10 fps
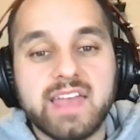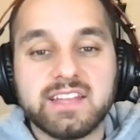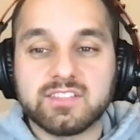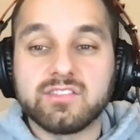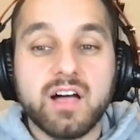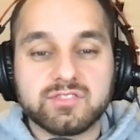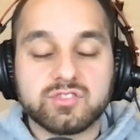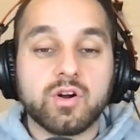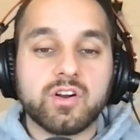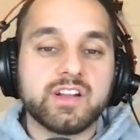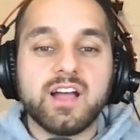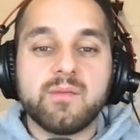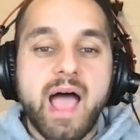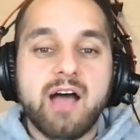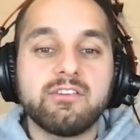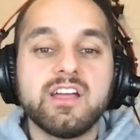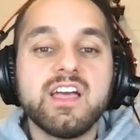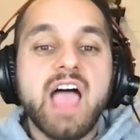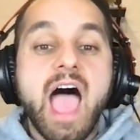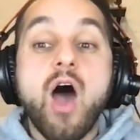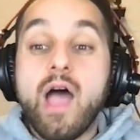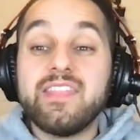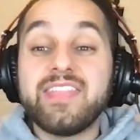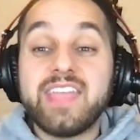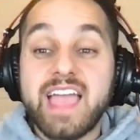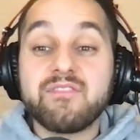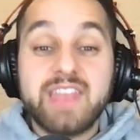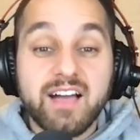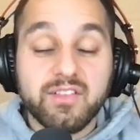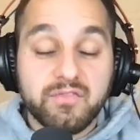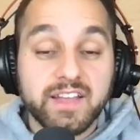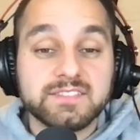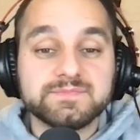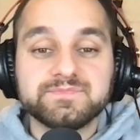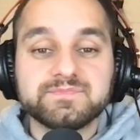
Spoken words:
And it's a love story about, and then they have an elephant.